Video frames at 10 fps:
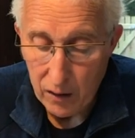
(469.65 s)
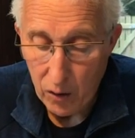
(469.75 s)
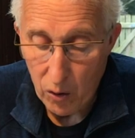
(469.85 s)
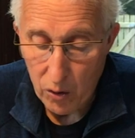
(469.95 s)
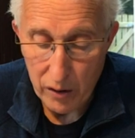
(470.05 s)

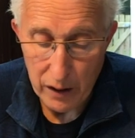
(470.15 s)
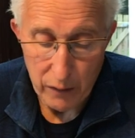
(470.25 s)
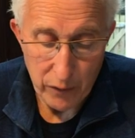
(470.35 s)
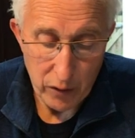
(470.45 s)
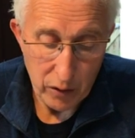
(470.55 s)
or
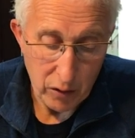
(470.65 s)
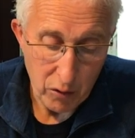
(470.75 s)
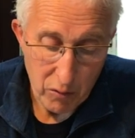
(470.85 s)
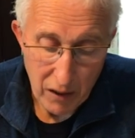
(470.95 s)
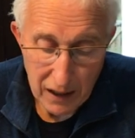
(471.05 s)
if on
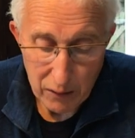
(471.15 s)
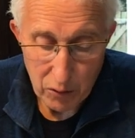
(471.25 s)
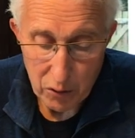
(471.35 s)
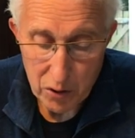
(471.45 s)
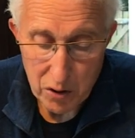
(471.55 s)
grand
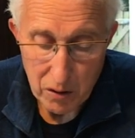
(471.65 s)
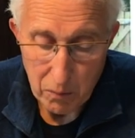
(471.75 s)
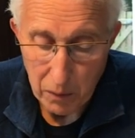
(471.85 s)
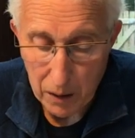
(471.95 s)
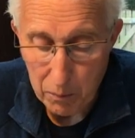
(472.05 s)
routes,
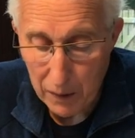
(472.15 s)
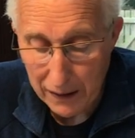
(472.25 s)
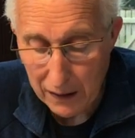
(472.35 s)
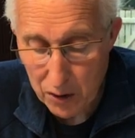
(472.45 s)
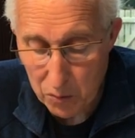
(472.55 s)
by
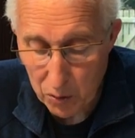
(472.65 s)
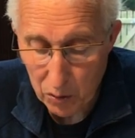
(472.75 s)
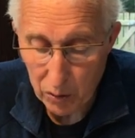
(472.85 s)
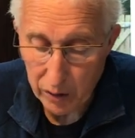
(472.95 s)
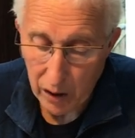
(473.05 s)
baggage
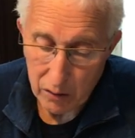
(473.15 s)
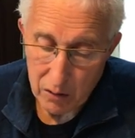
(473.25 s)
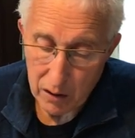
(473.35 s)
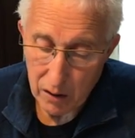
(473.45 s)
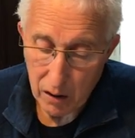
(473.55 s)
mule,
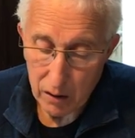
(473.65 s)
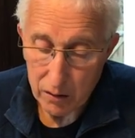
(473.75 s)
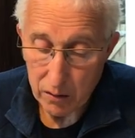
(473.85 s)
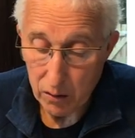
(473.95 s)
country cart,